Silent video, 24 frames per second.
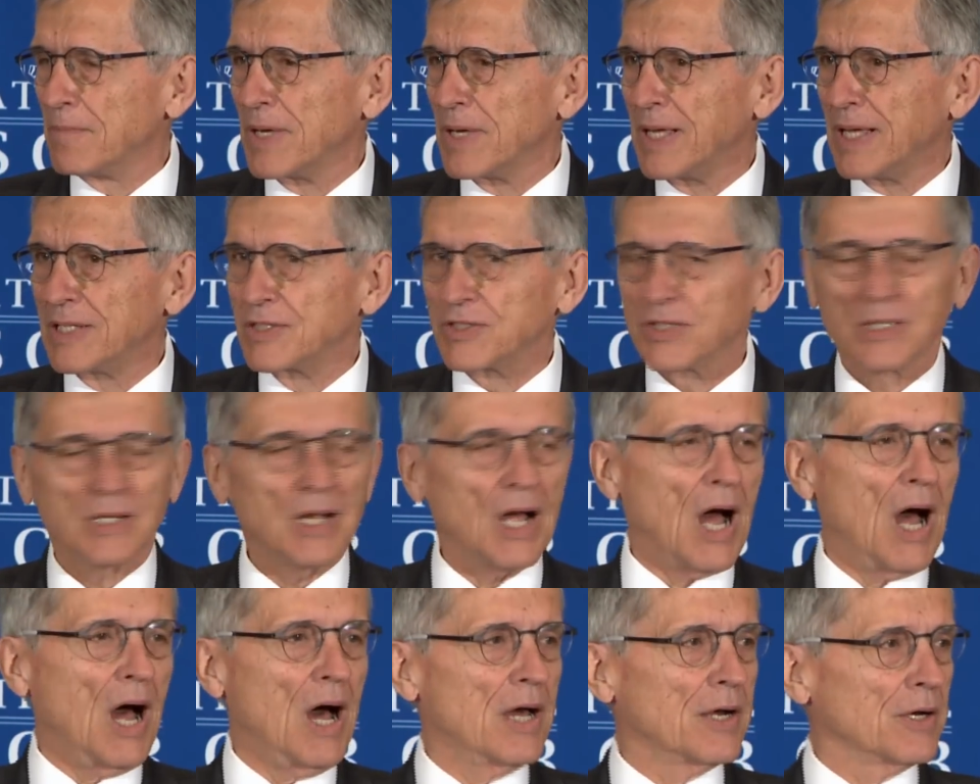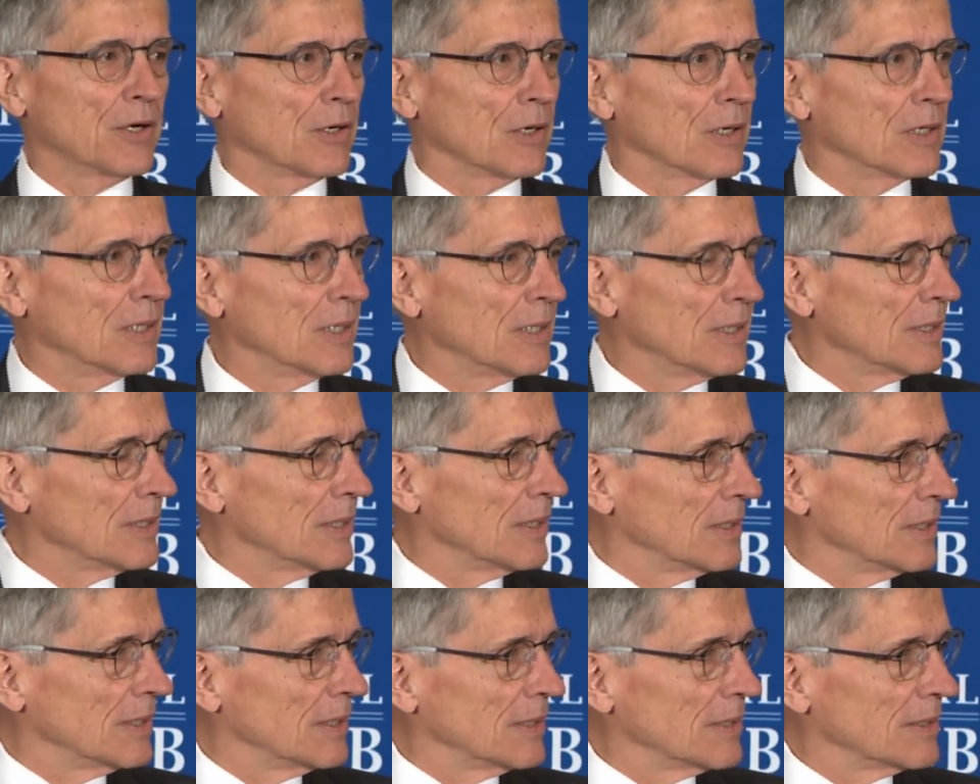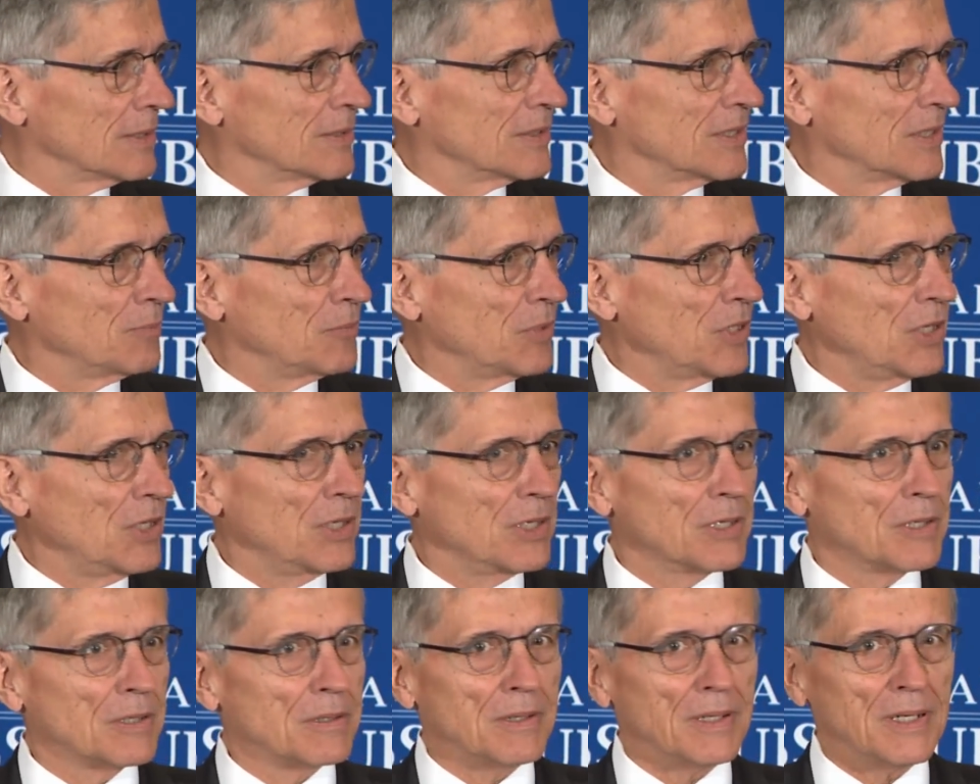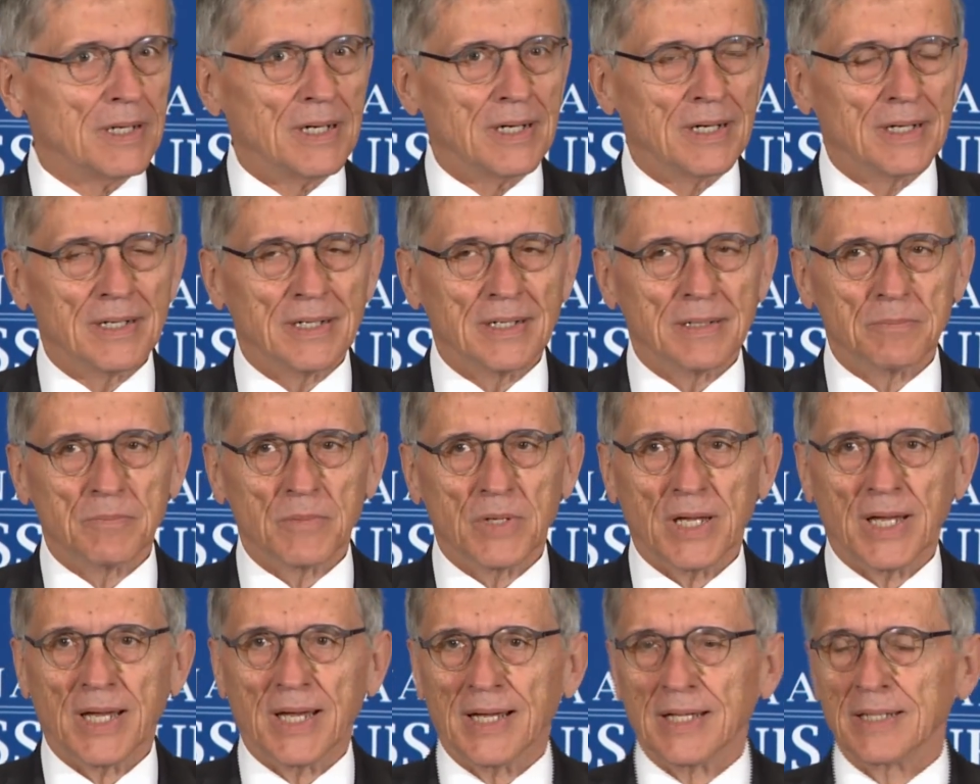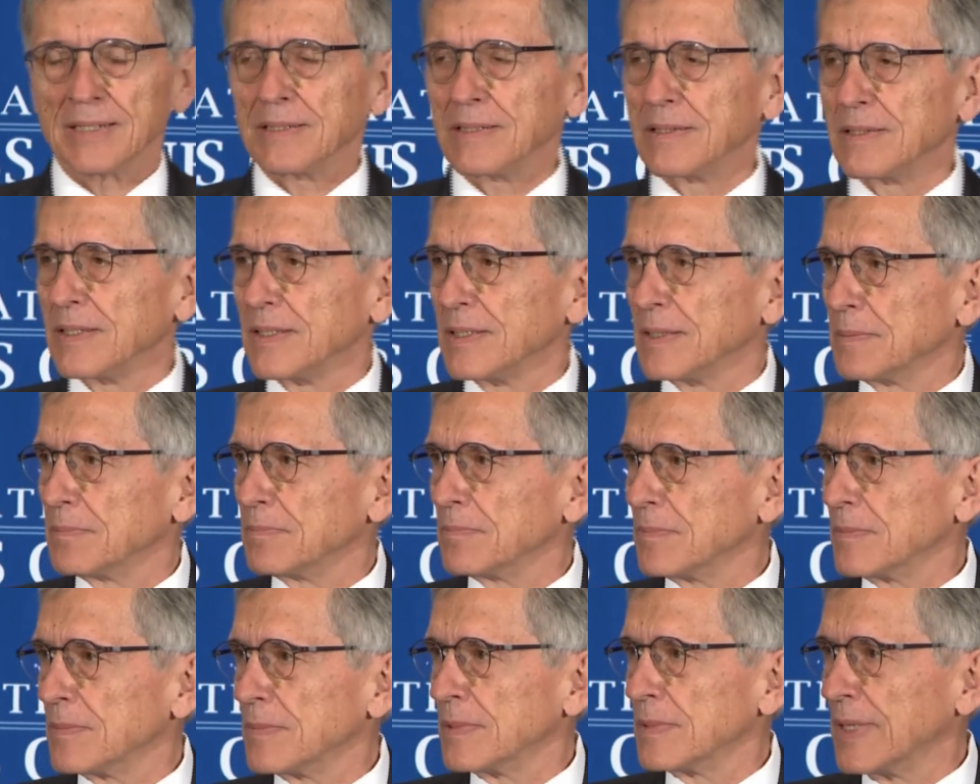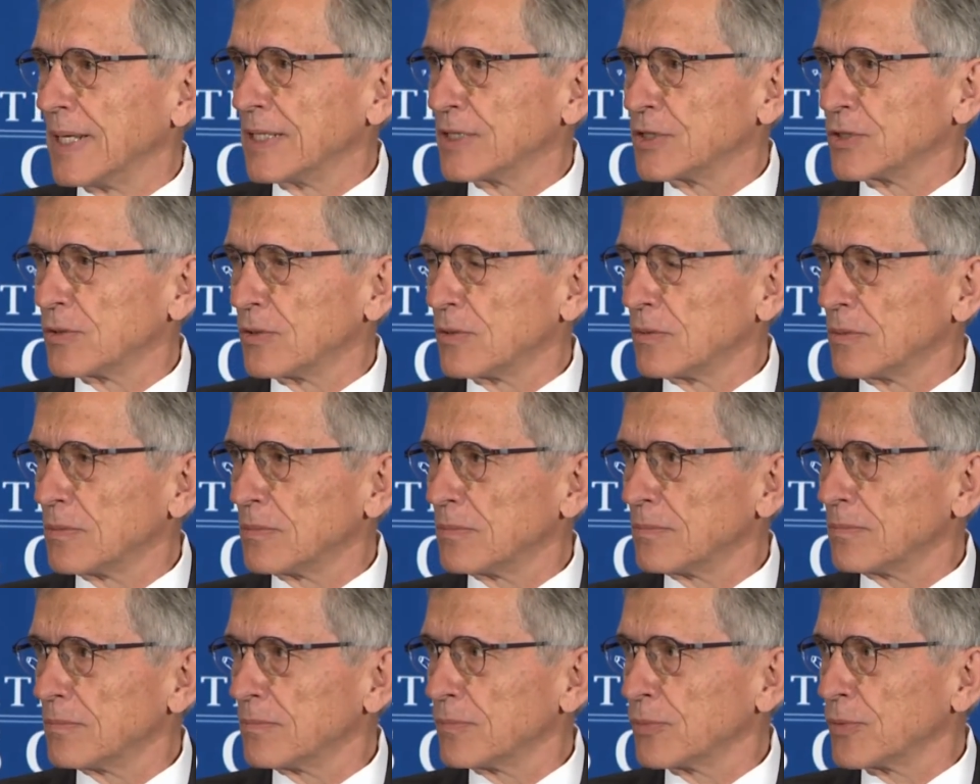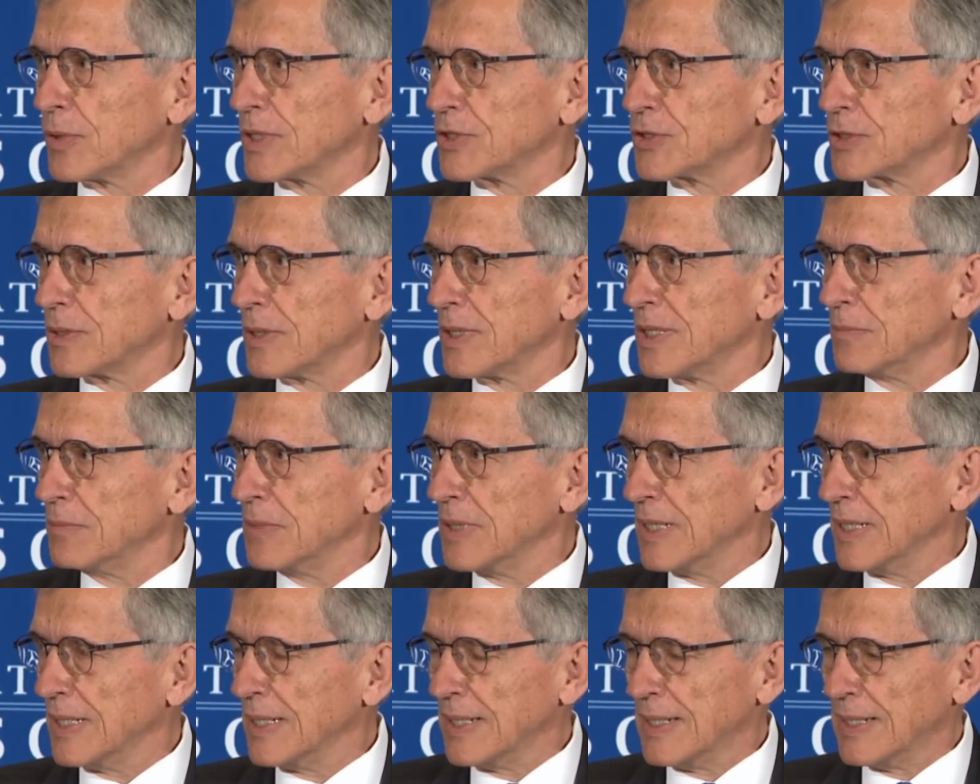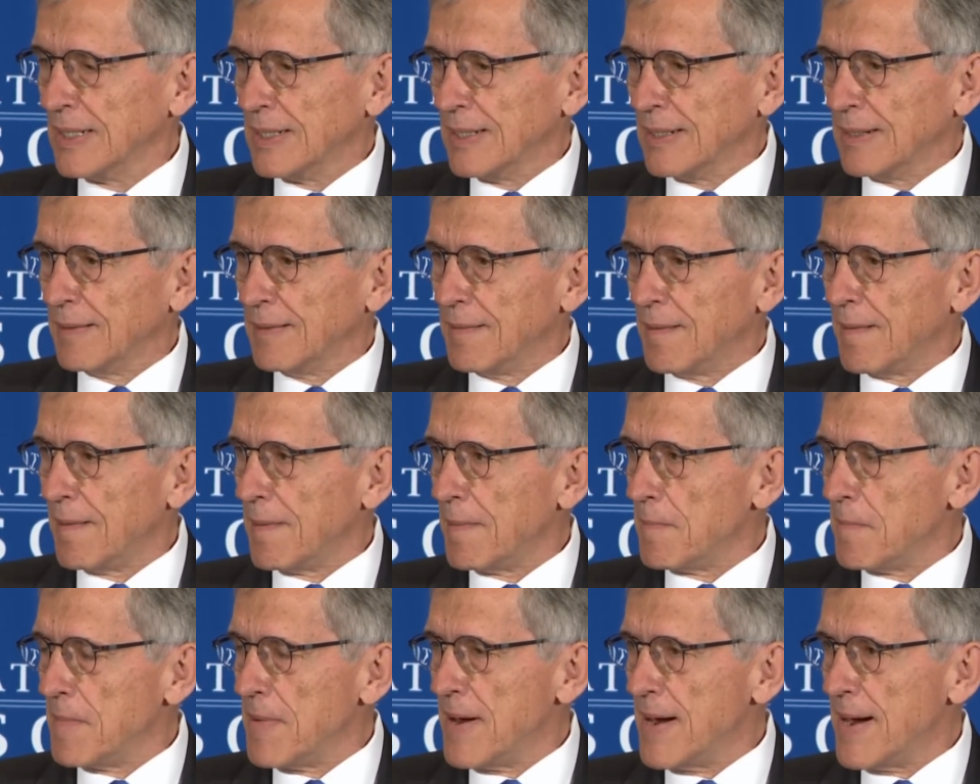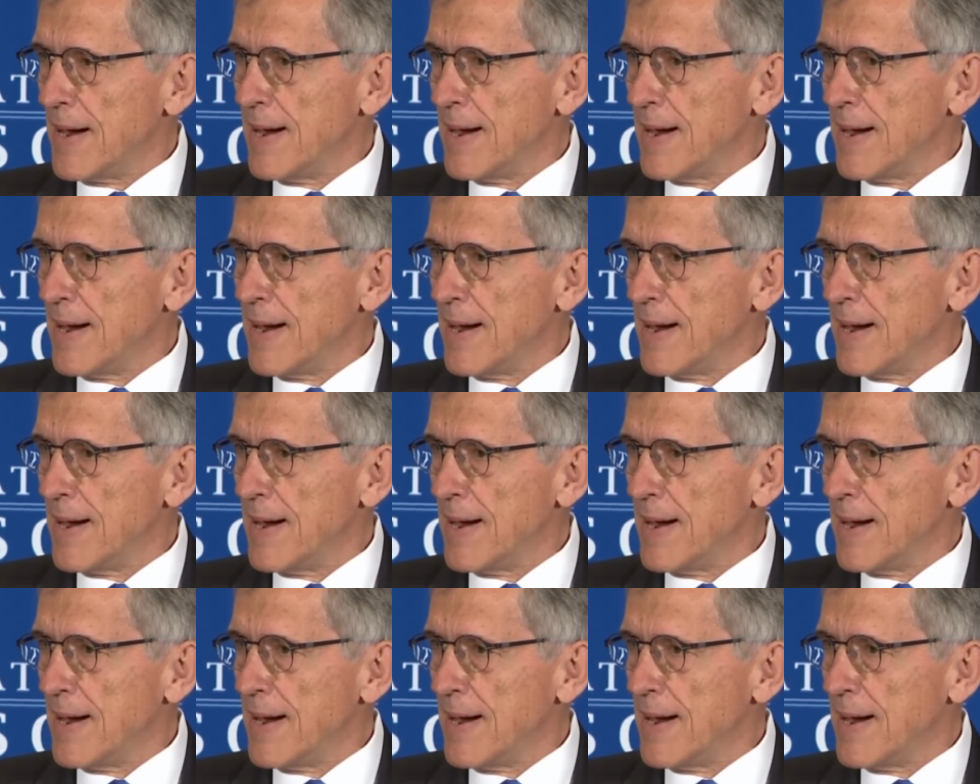It's an honor to be here at the National Press Club. And